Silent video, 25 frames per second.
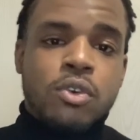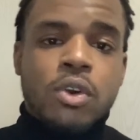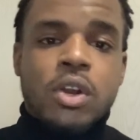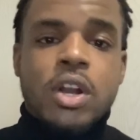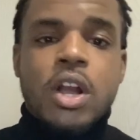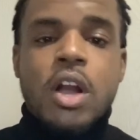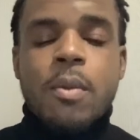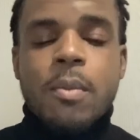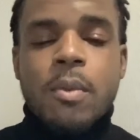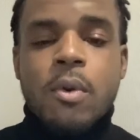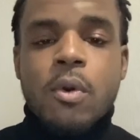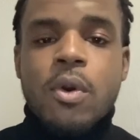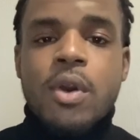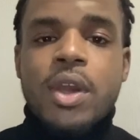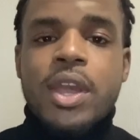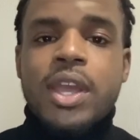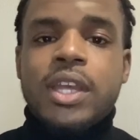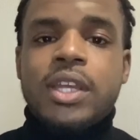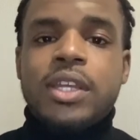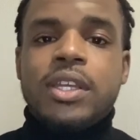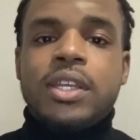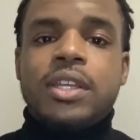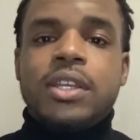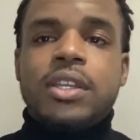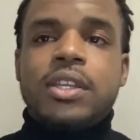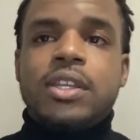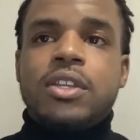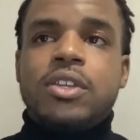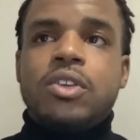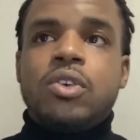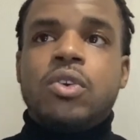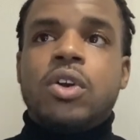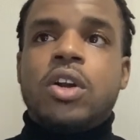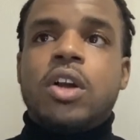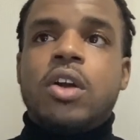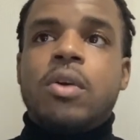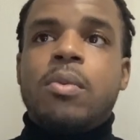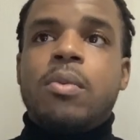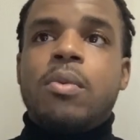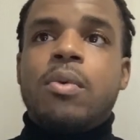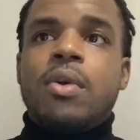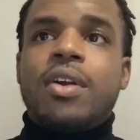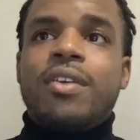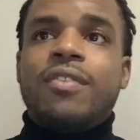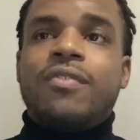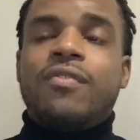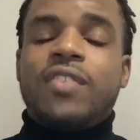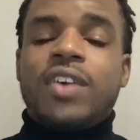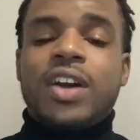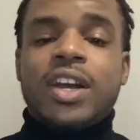come away
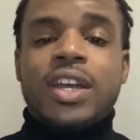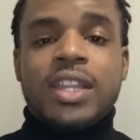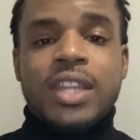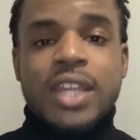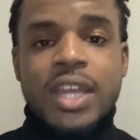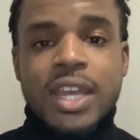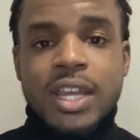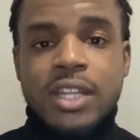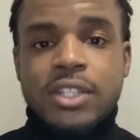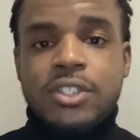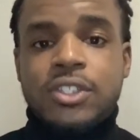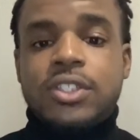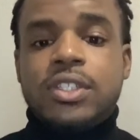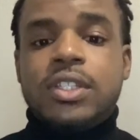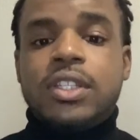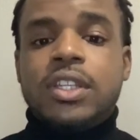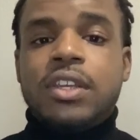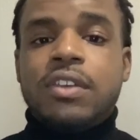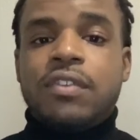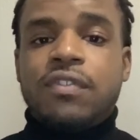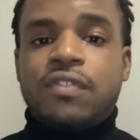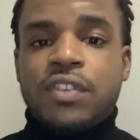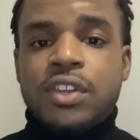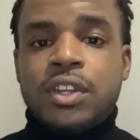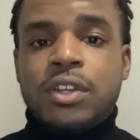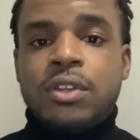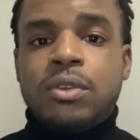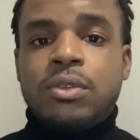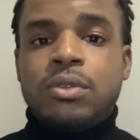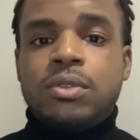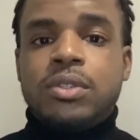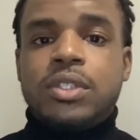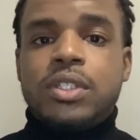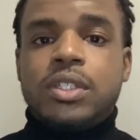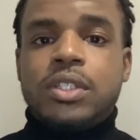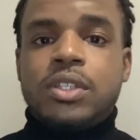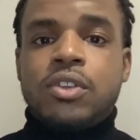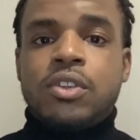financially filled,